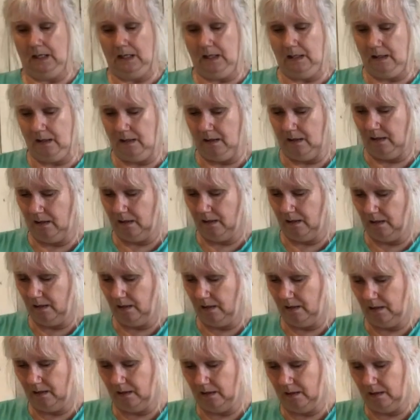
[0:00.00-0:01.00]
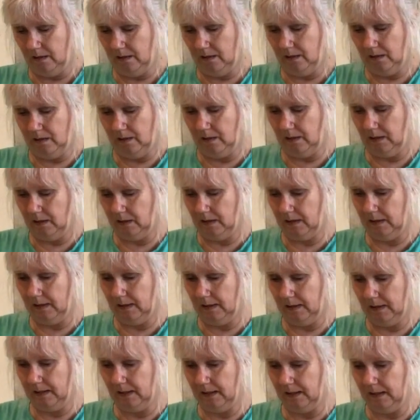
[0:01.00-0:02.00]

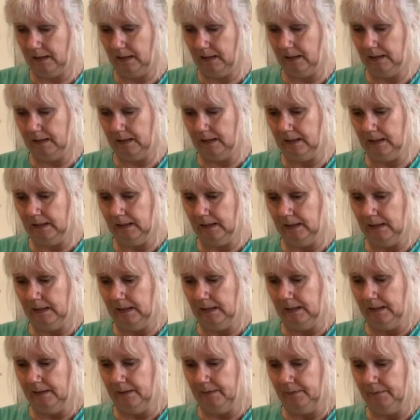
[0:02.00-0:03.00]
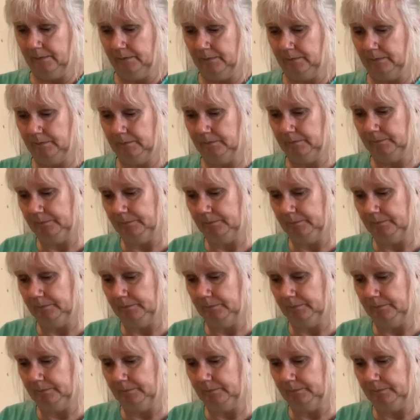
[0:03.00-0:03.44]
No one is speaking in this clip.